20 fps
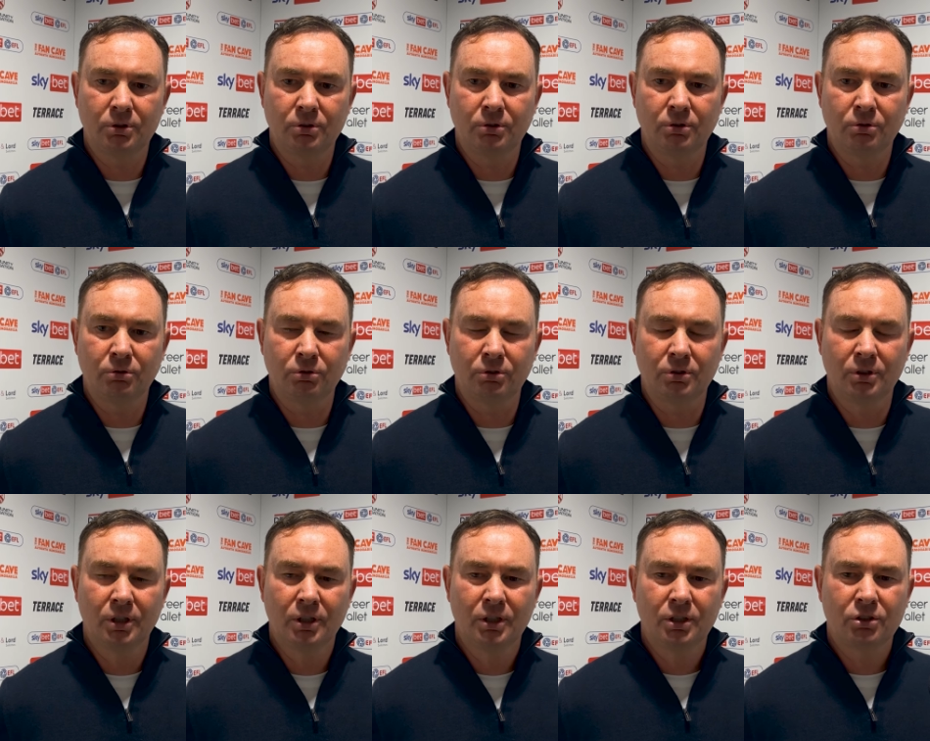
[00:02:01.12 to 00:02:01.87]
You
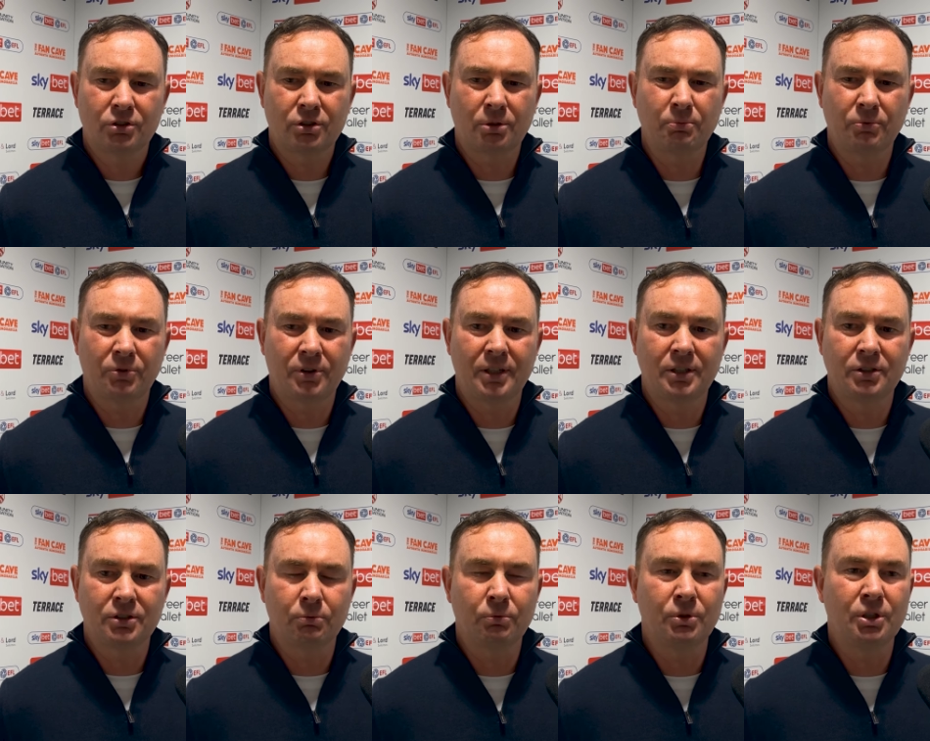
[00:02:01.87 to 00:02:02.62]
know, some
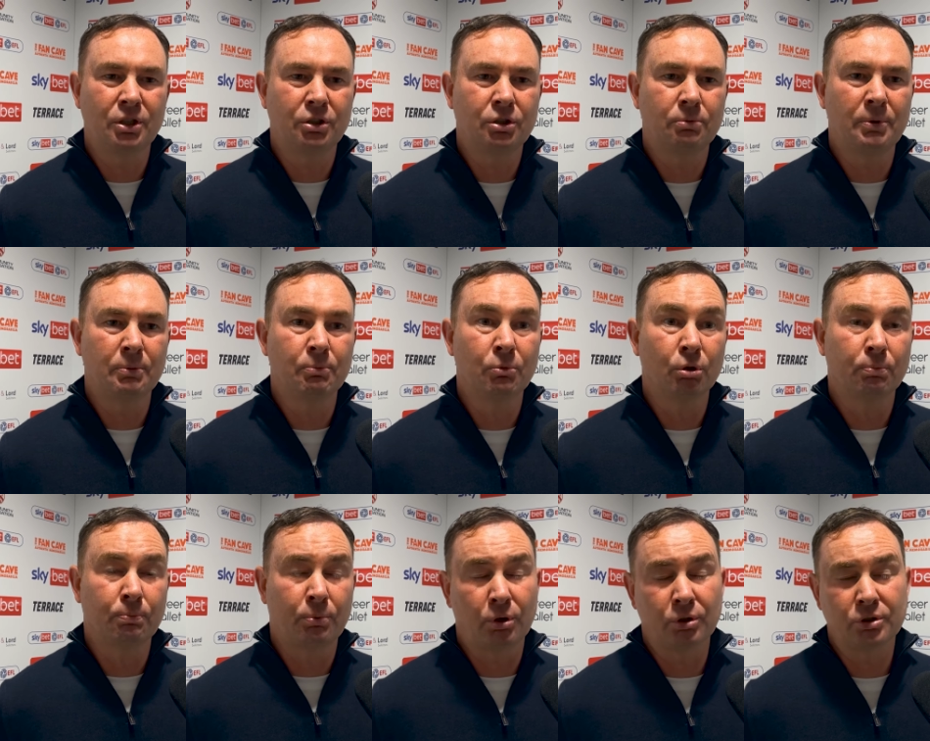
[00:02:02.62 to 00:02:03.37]
things that we need to be
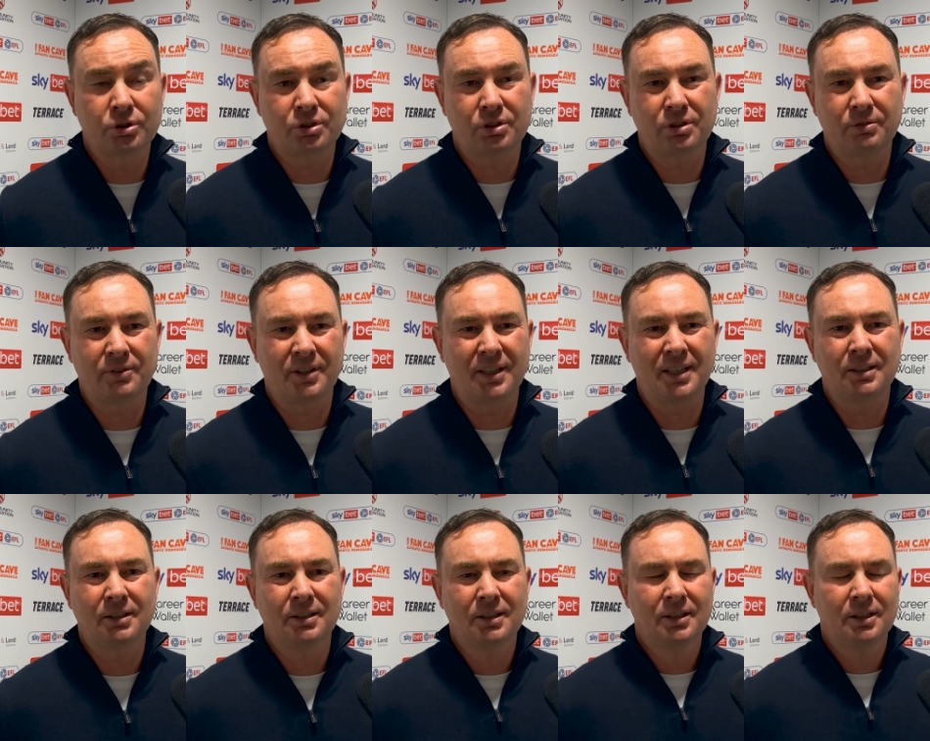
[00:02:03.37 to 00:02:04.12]
more positive
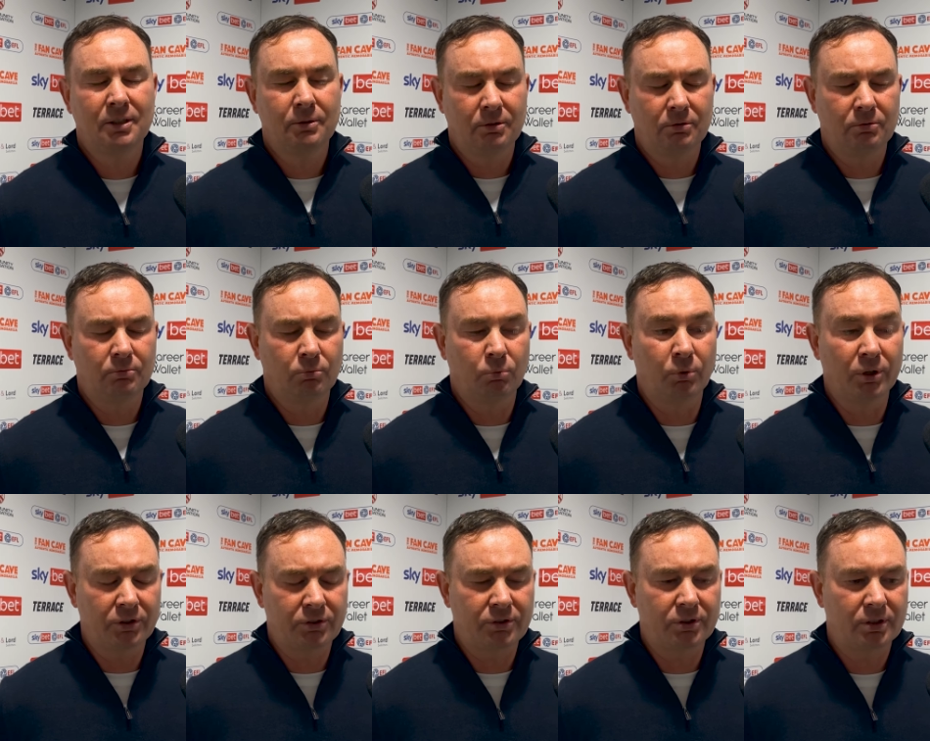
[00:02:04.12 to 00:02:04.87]
at
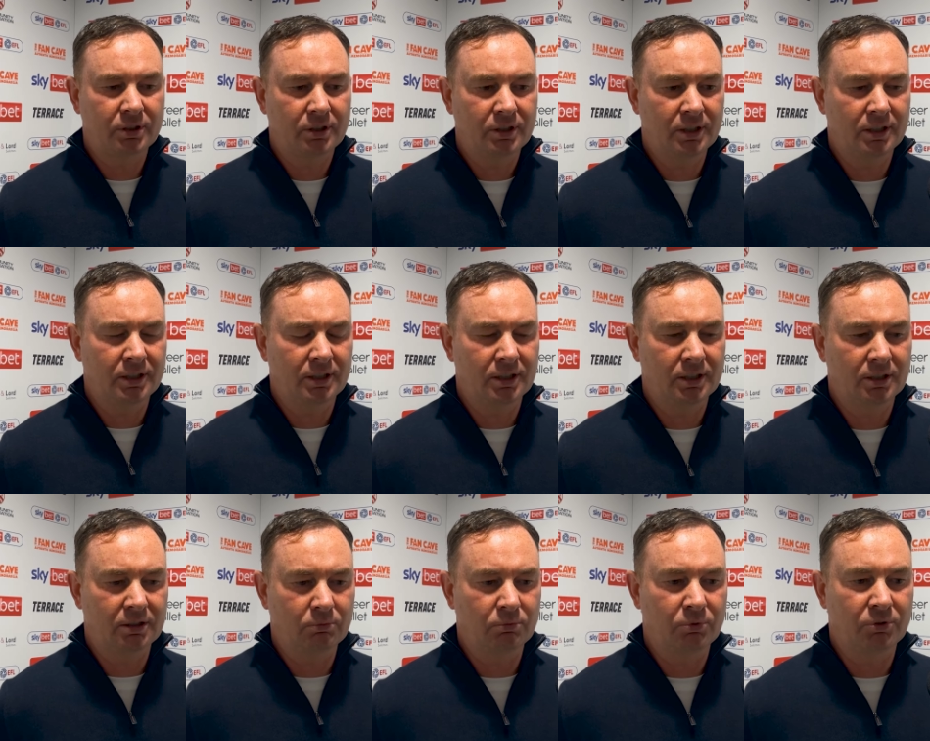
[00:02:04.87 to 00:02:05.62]
with
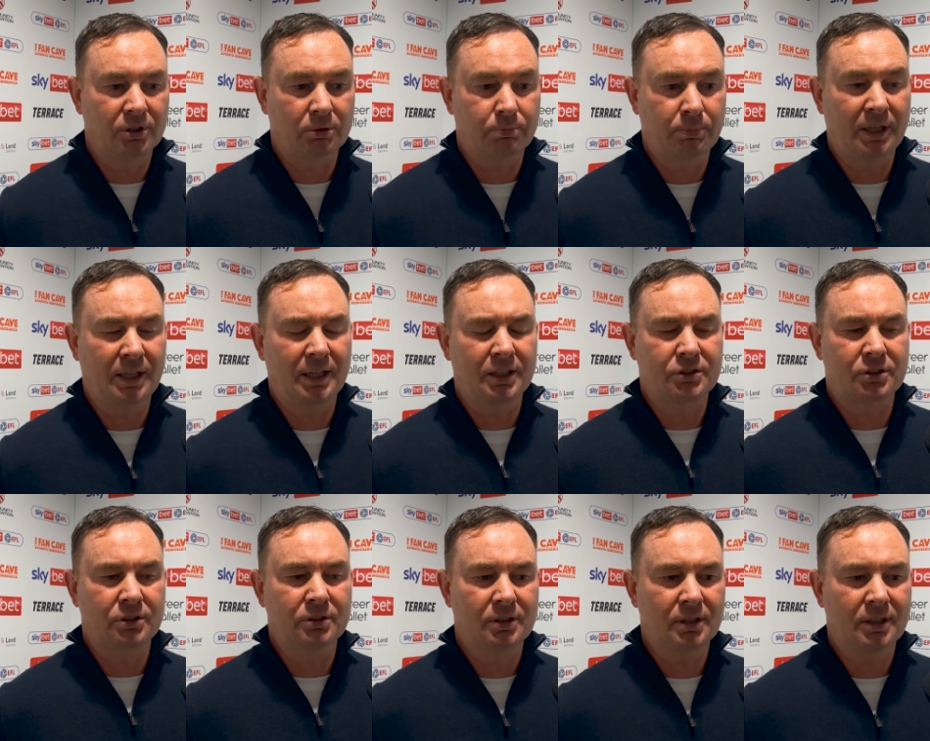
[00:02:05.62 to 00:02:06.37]
our
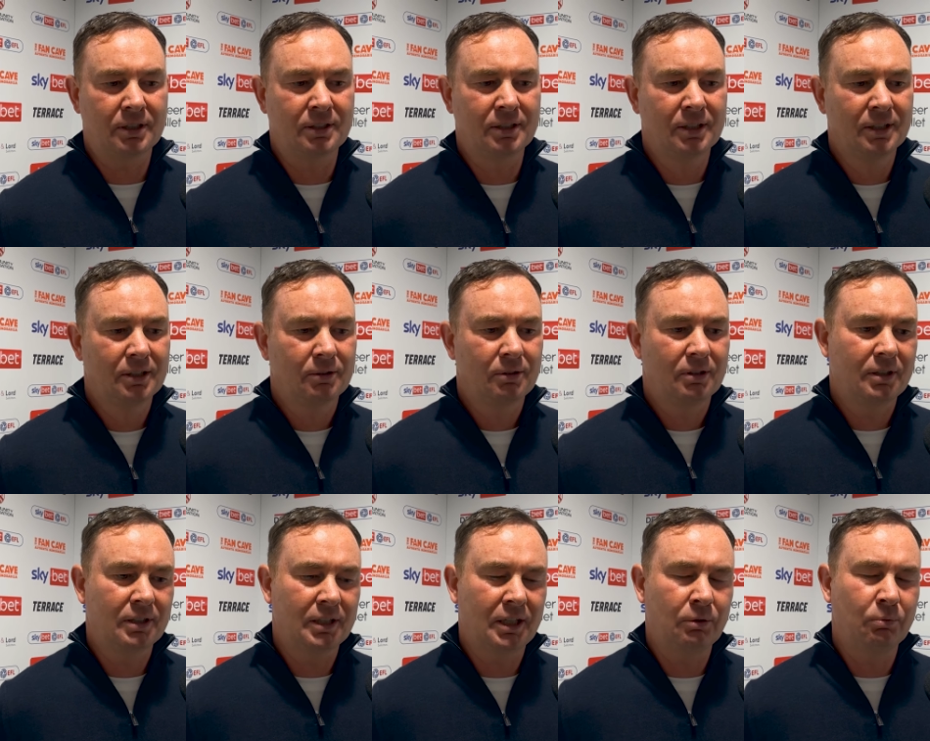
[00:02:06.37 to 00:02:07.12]
passing, and
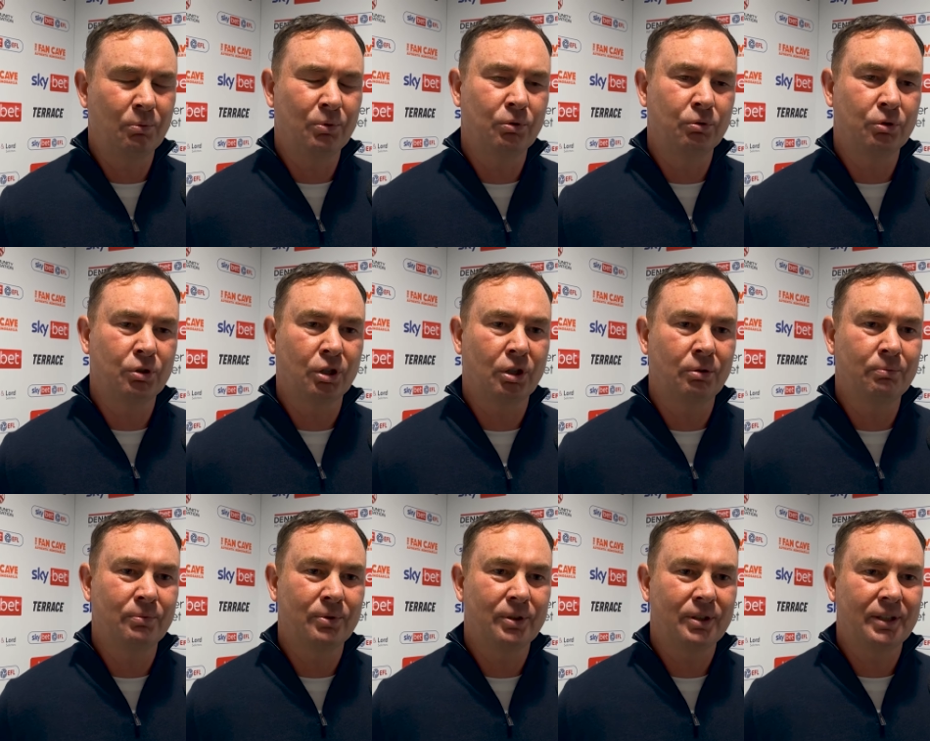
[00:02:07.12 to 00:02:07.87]
that will
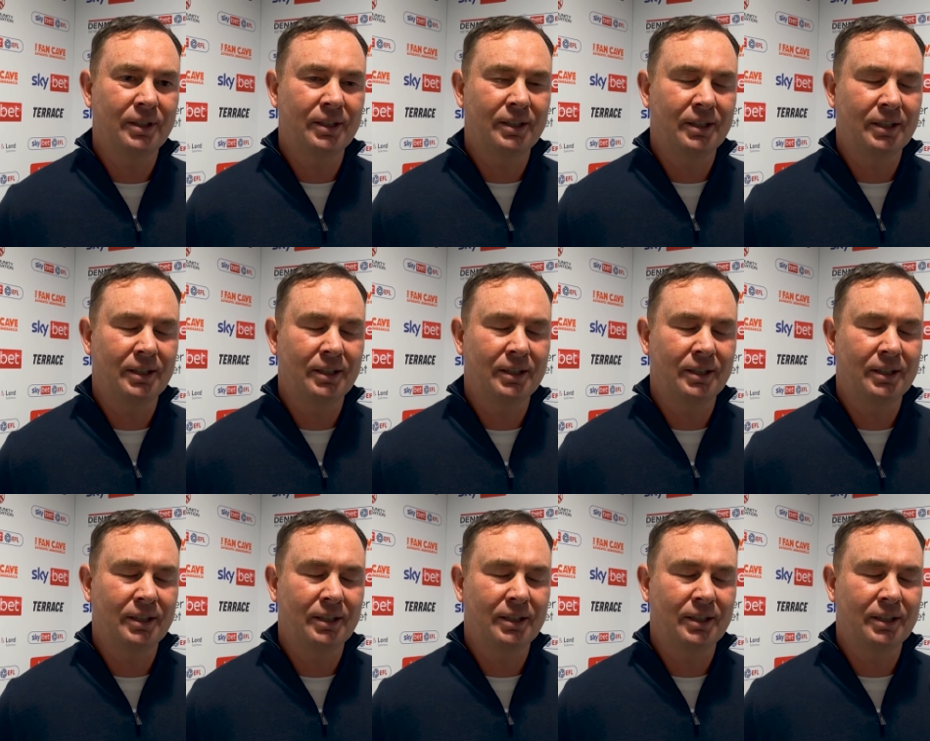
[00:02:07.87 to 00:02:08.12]
come.